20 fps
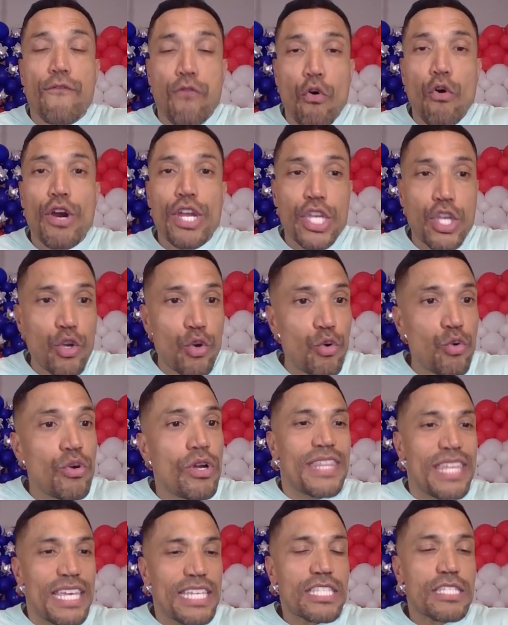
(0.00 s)
for you
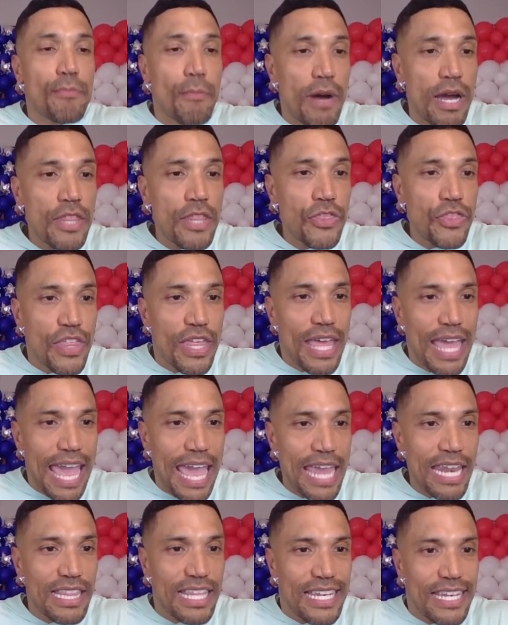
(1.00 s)
this month
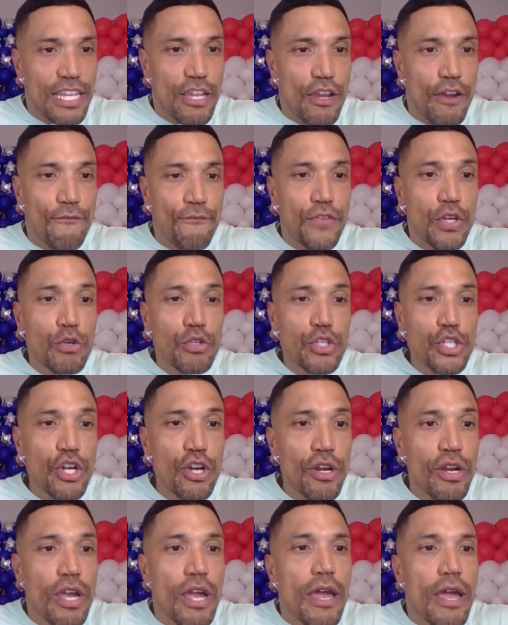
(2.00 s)
and in the near
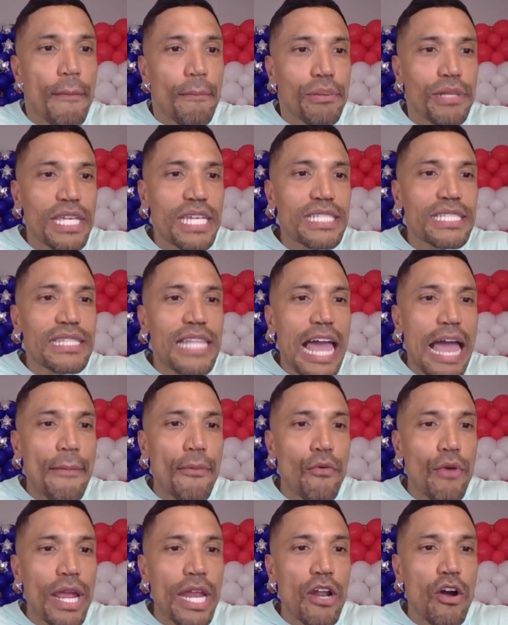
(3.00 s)
future. Please
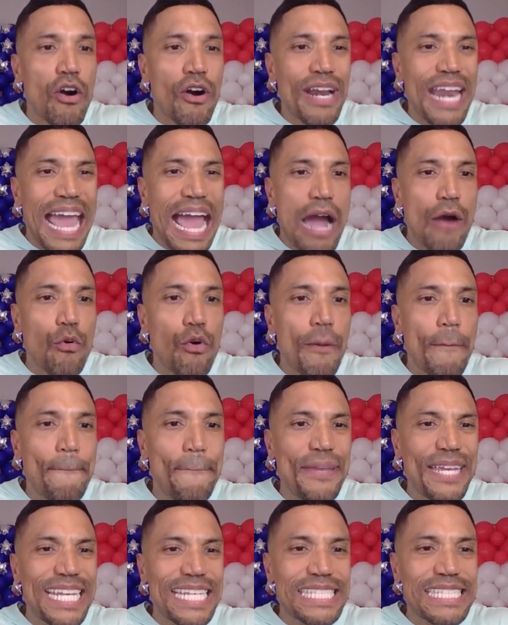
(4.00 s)
elaborate on our
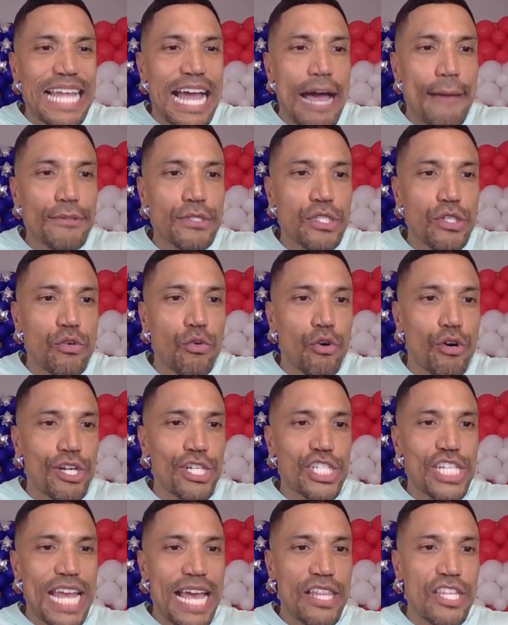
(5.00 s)
biggest obstacle or
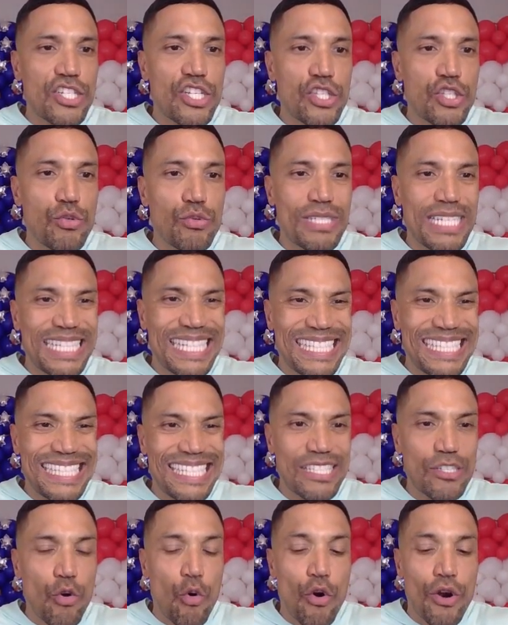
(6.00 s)
challenge in two
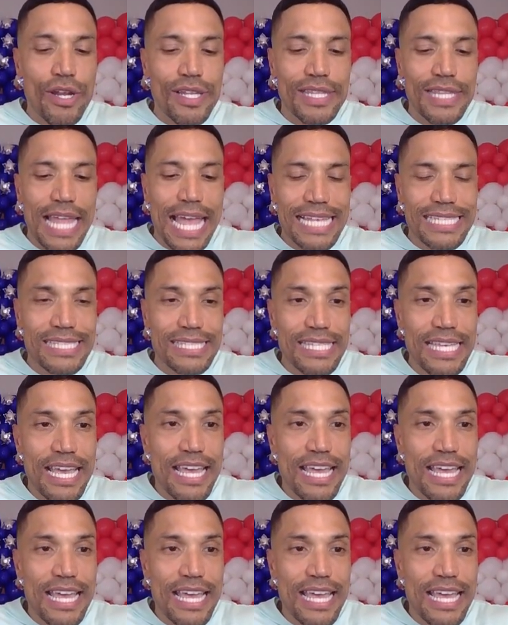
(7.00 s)
sentences or less.